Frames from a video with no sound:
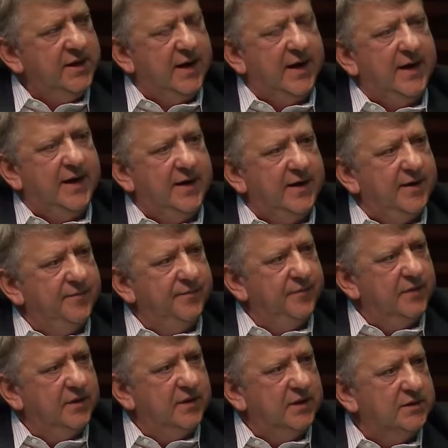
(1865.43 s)
Um,
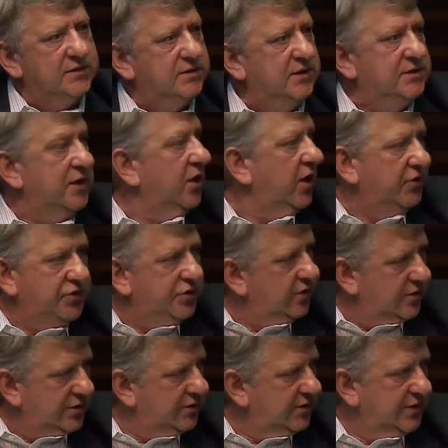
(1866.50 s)
there's, there's a lot you
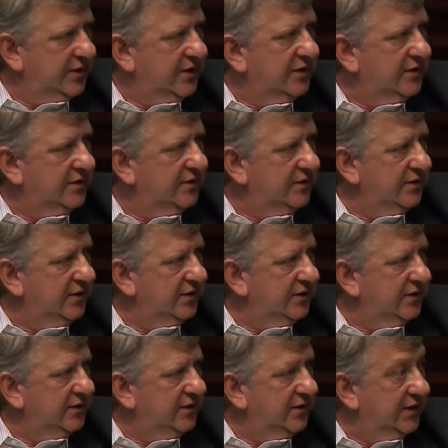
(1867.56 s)
learn in,
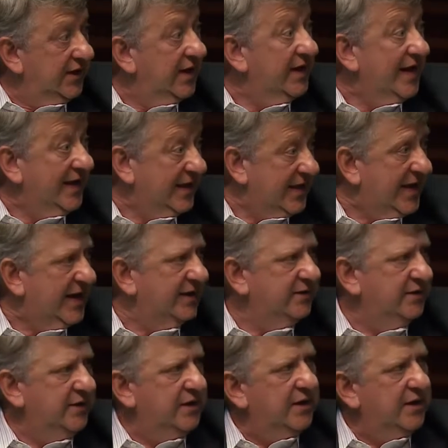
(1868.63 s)
in, in a gig like that.